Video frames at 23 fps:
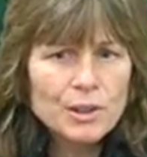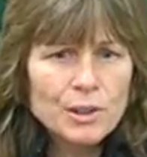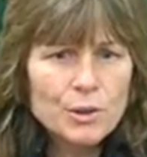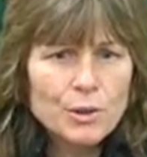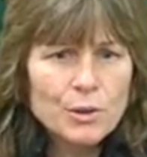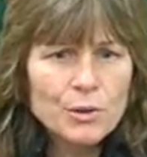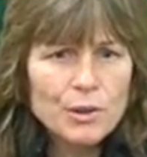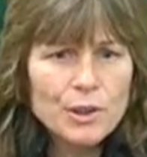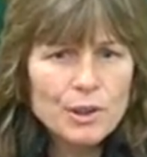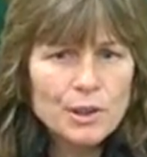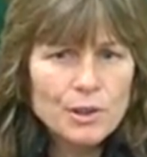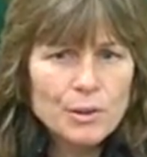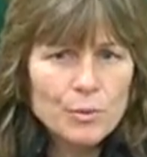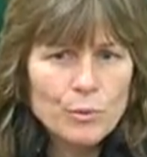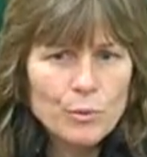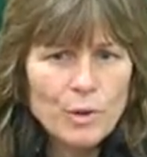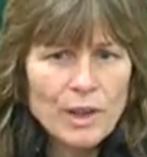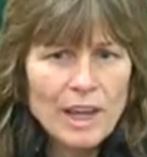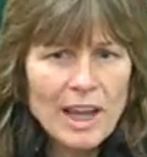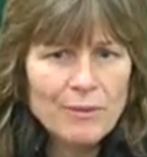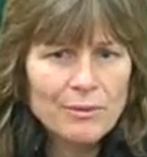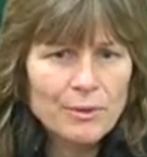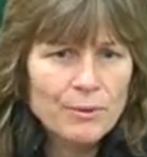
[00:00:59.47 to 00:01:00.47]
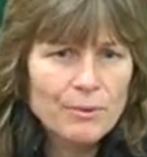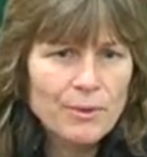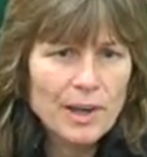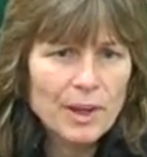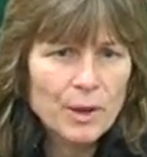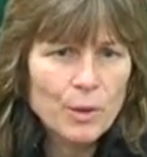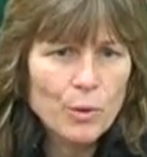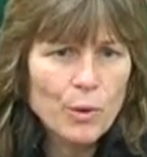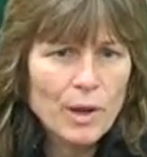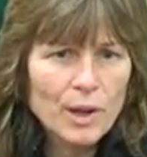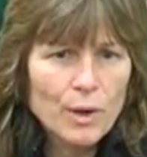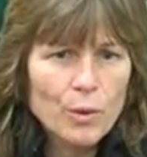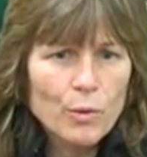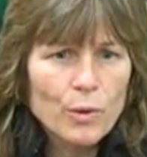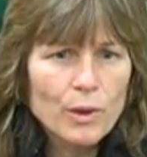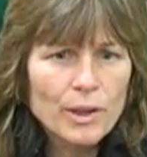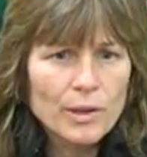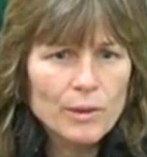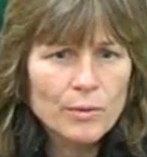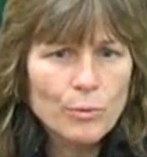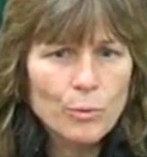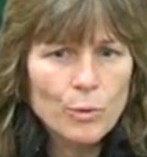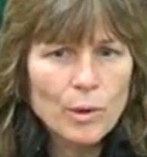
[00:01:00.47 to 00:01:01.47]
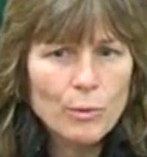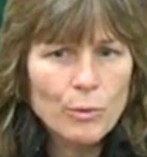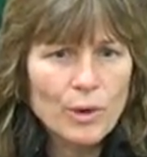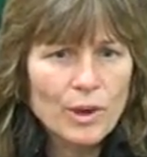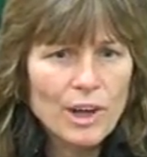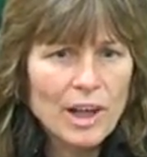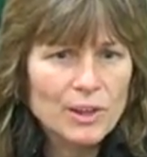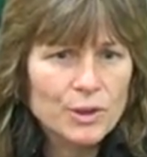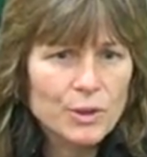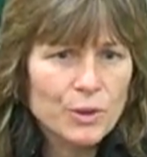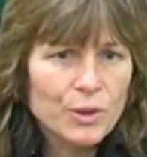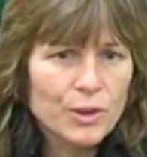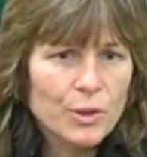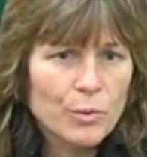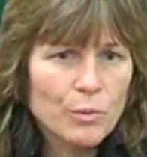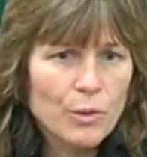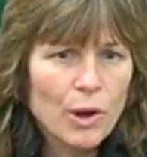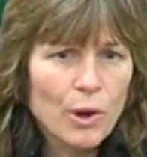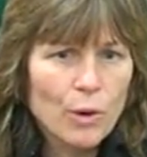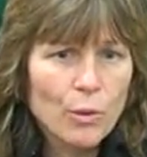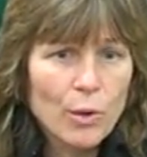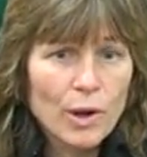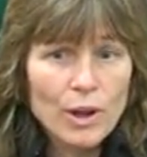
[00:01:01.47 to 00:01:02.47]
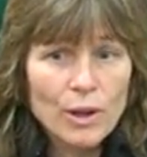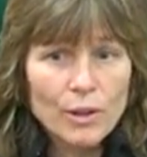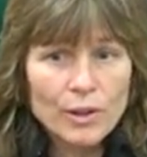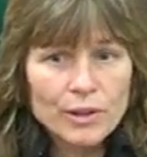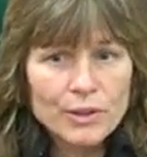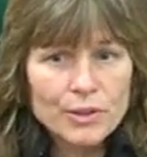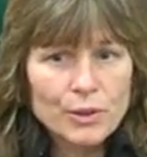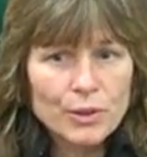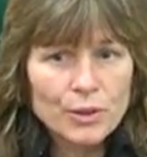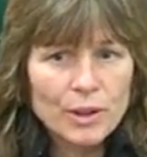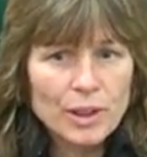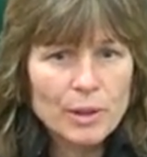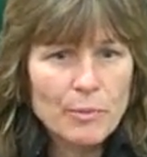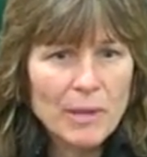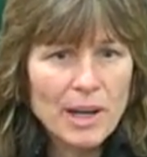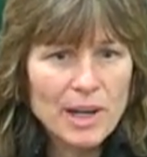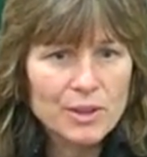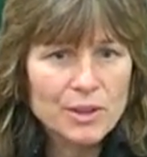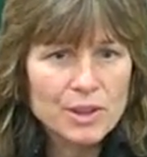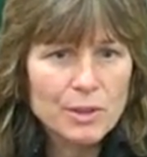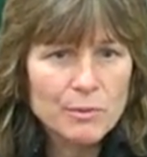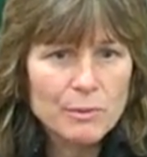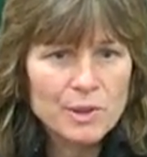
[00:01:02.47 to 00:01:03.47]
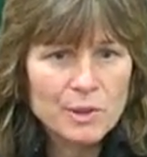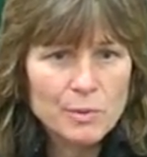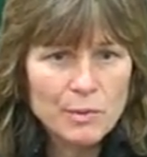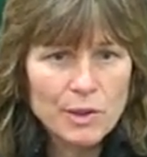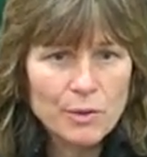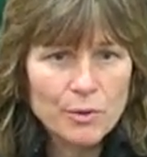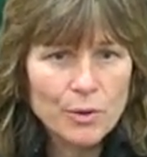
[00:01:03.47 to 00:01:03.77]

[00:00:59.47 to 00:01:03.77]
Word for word: I do think we have to find a way to win when we're not shooting the ball well, and certainly Mott Gym has been